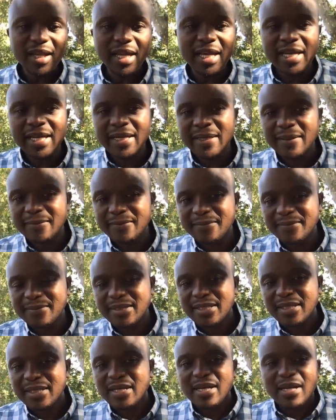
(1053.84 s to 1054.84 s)
And
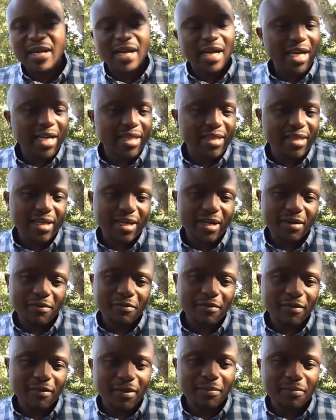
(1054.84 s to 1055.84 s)

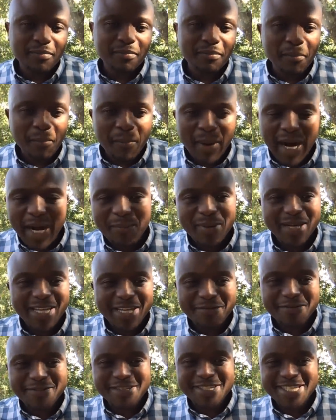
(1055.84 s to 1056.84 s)
my
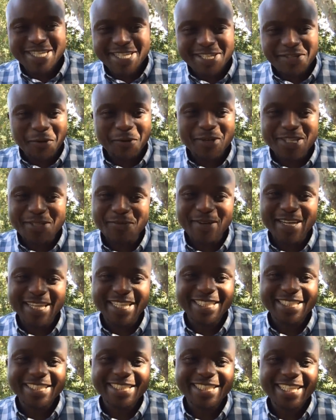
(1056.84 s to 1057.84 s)
belief is always
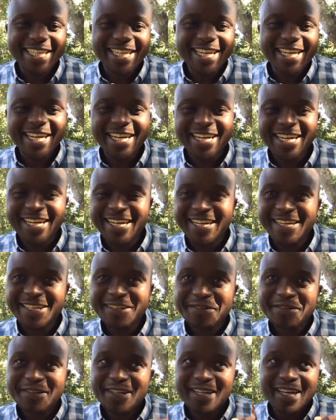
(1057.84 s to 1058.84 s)
been,
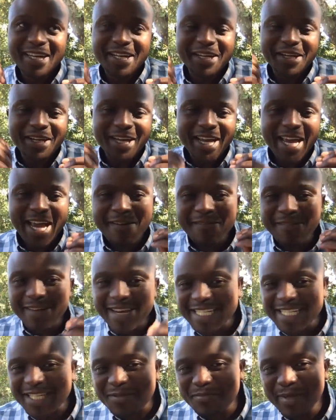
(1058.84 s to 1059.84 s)
have
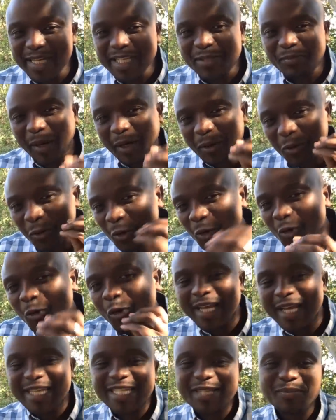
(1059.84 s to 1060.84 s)
less meat but good
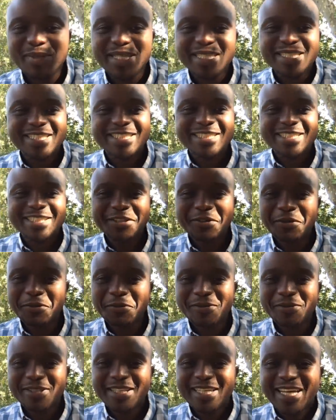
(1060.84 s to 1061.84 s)
quality meat. You know,
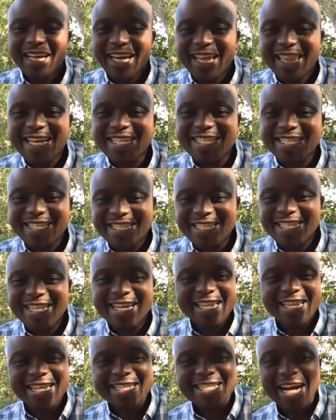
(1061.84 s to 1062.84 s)

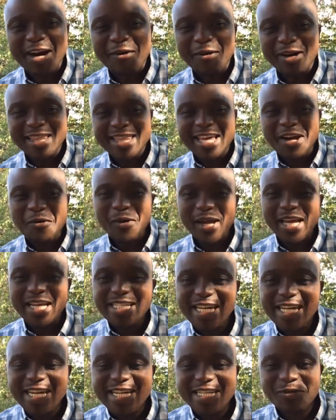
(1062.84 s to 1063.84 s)
that's how I think we can
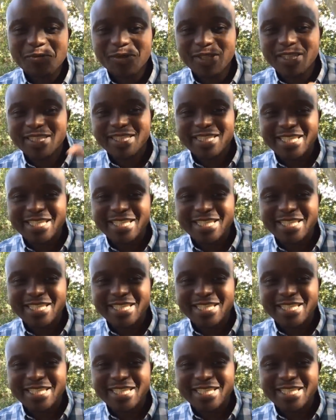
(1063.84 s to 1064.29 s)
change the world.